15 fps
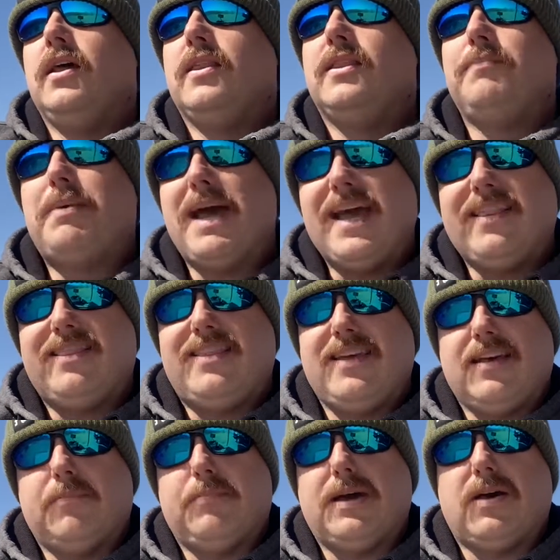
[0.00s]
The bad
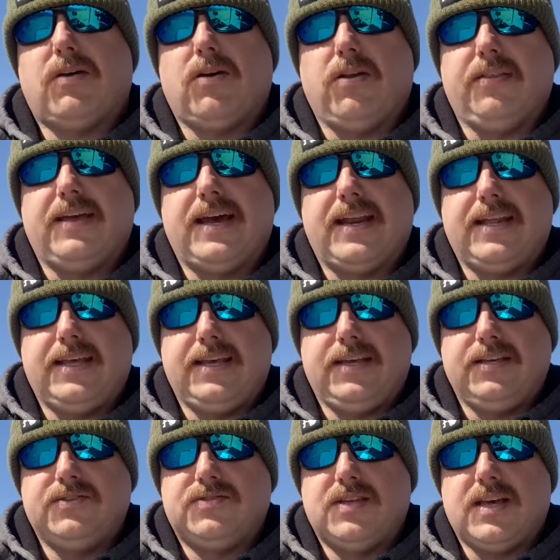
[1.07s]
thing about all that
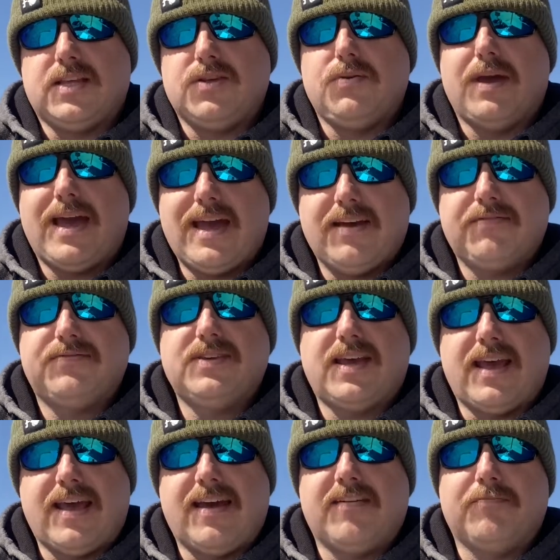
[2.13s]
is that you have to
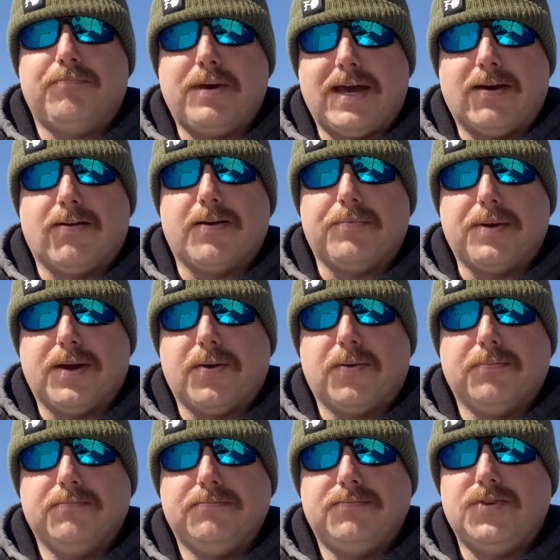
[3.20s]
have battery power.
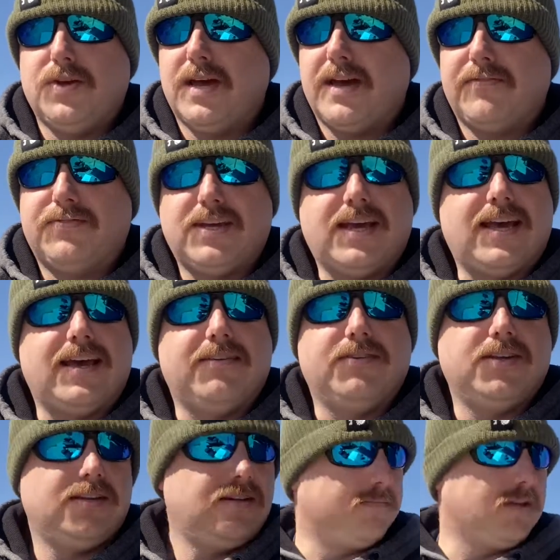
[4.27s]
You have to have
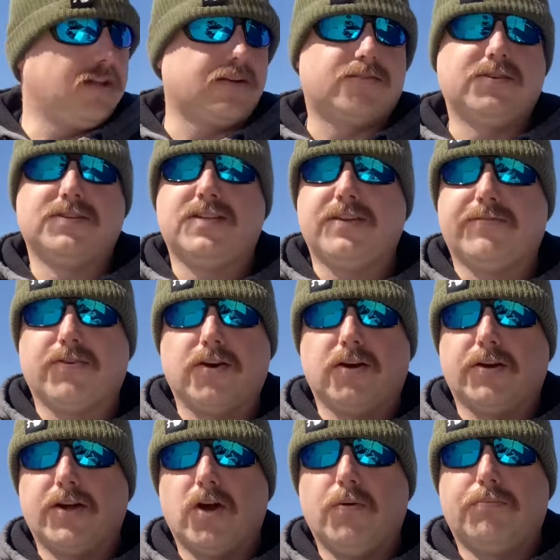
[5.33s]
it. Electricity for your
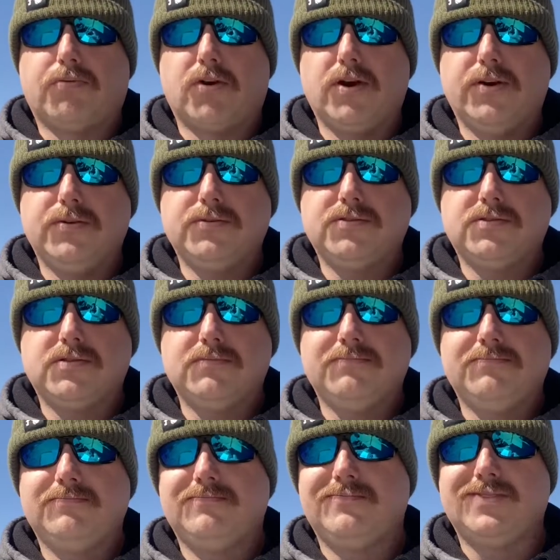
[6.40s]
GoPros,
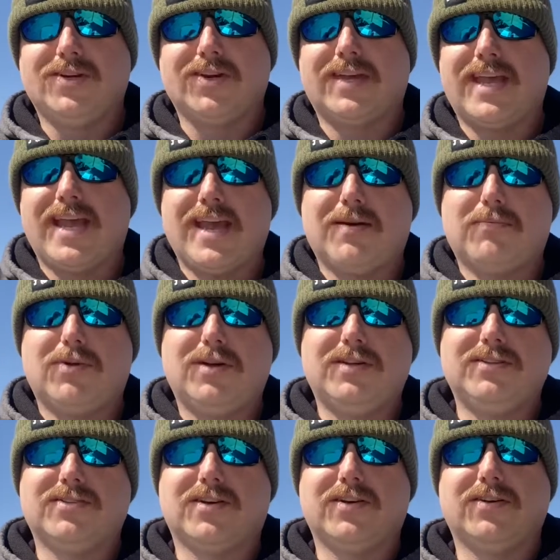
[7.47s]
your
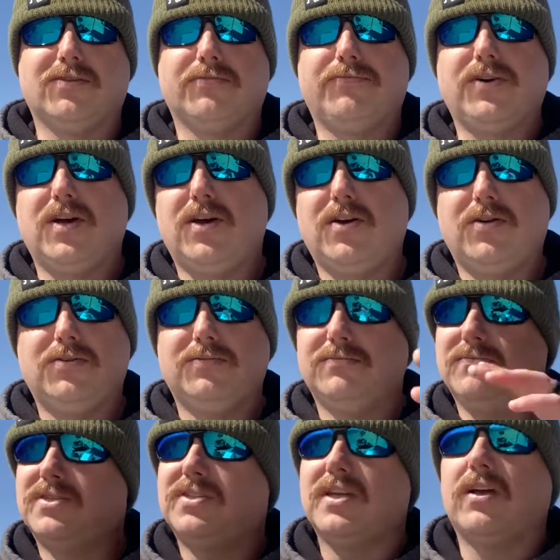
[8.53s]
cameras on your phone,
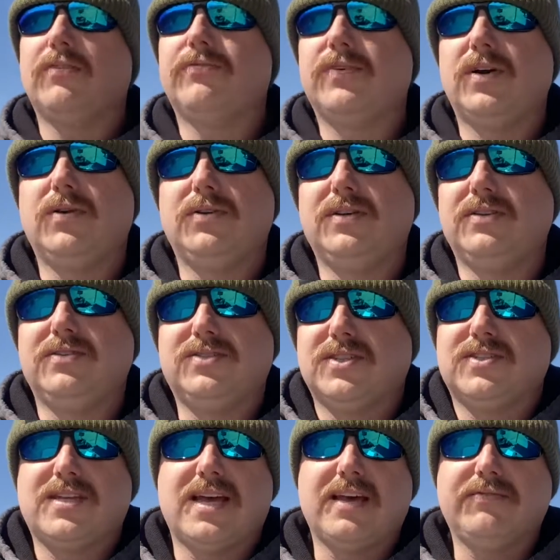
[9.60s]
cell phone,
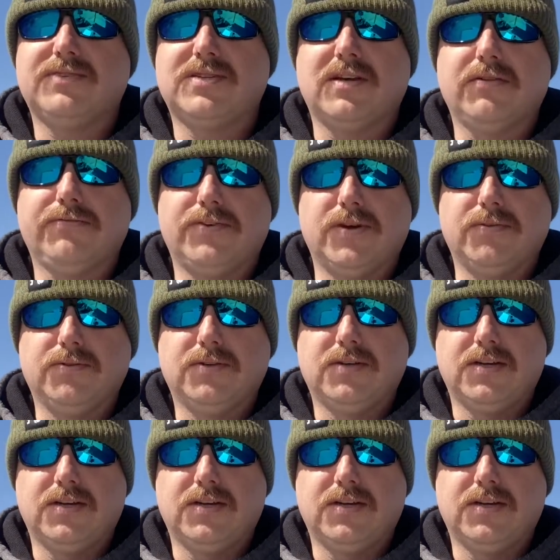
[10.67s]
just to have a cell phone.